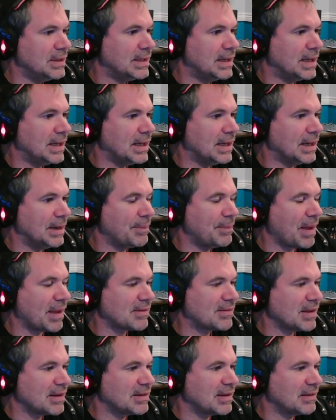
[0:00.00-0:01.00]

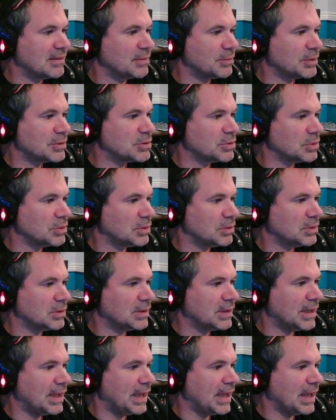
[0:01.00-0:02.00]
Bastet takes some ritual,
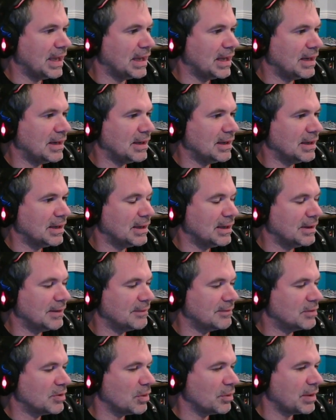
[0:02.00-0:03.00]
and
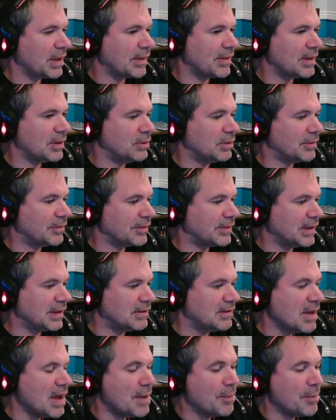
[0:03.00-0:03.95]
so yeah, they do different things.